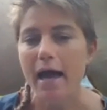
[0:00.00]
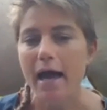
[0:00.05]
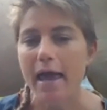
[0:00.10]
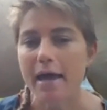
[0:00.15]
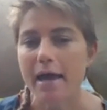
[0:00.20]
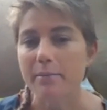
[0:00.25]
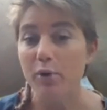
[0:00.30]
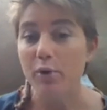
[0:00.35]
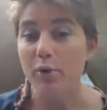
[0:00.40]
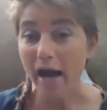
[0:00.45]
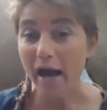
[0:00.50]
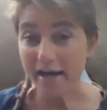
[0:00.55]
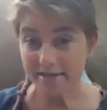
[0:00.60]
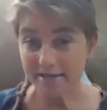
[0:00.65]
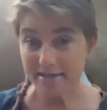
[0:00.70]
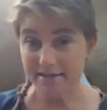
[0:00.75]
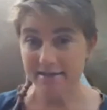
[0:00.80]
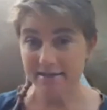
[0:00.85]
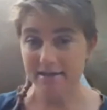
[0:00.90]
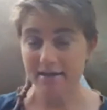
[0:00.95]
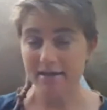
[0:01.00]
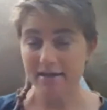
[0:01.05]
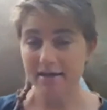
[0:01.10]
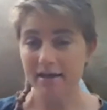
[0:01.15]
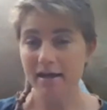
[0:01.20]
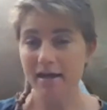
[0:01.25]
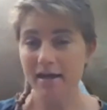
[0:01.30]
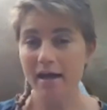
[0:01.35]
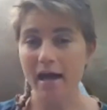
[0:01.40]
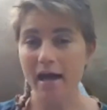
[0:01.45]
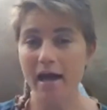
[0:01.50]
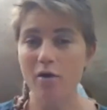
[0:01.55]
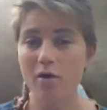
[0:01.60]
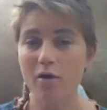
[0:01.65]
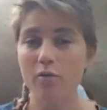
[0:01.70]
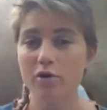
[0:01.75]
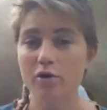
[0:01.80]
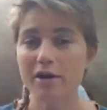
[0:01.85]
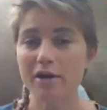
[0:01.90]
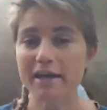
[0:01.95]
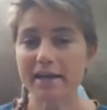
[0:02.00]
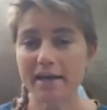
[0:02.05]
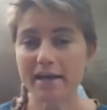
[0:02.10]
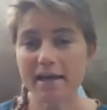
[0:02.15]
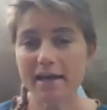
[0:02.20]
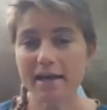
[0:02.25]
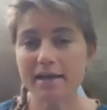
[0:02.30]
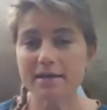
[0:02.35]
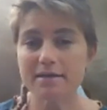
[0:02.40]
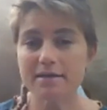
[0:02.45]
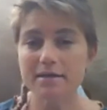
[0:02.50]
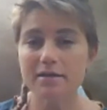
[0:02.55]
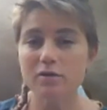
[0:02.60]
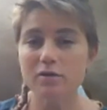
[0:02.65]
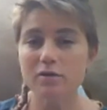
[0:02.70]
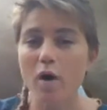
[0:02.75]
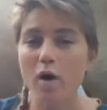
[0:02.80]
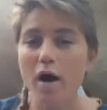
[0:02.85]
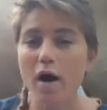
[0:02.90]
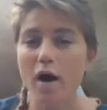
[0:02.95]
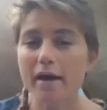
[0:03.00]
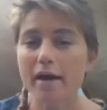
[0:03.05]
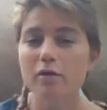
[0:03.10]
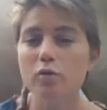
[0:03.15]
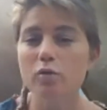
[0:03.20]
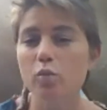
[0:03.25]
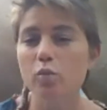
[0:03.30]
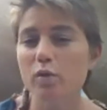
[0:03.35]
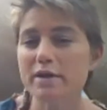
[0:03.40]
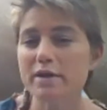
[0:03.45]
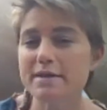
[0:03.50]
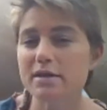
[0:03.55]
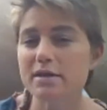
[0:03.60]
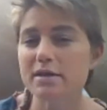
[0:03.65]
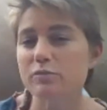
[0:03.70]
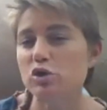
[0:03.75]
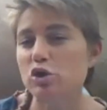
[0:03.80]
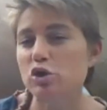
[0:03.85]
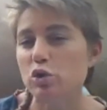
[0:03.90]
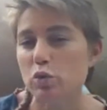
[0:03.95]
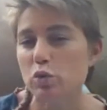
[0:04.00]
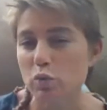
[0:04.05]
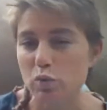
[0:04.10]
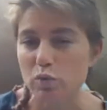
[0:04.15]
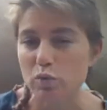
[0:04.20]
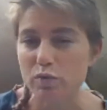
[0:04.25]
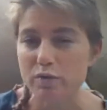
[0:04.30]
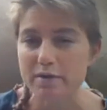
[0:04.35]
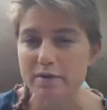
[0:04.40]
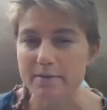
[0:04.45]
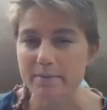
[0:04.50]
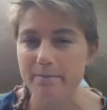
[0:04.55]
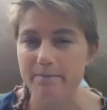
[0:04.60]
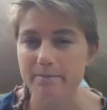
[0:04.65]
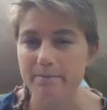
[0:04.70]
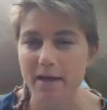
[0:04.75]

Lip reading: and practicing our innate wild wisdom tools